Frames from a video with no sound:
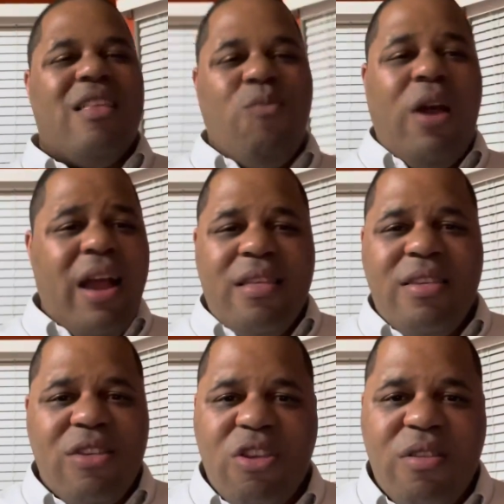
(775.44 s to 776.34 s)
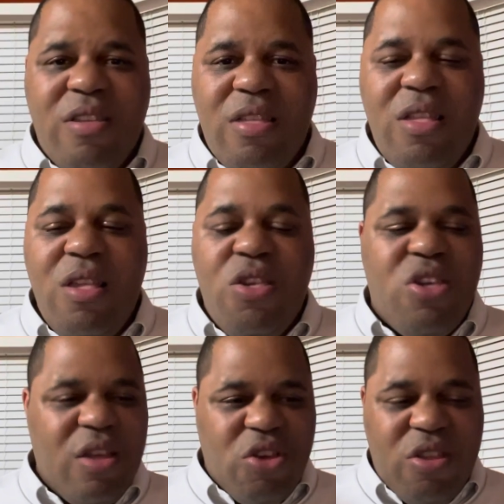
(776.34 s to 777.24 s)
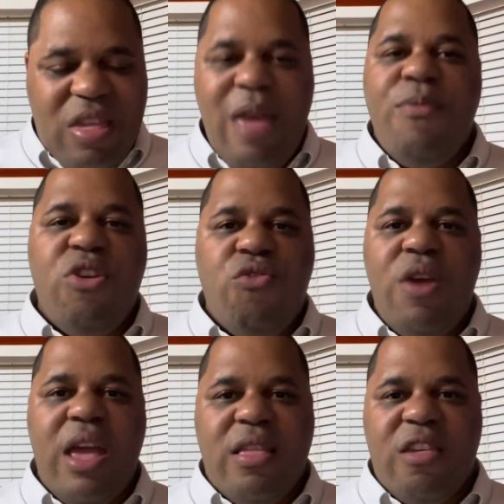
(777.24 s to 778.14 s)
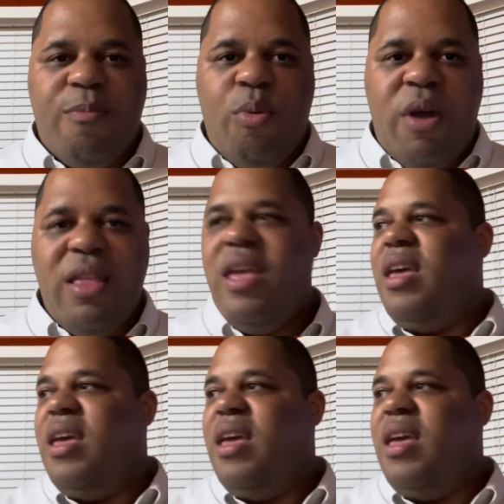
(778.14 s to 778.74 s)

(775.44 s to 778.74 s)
we're at such a such a deep degree at this point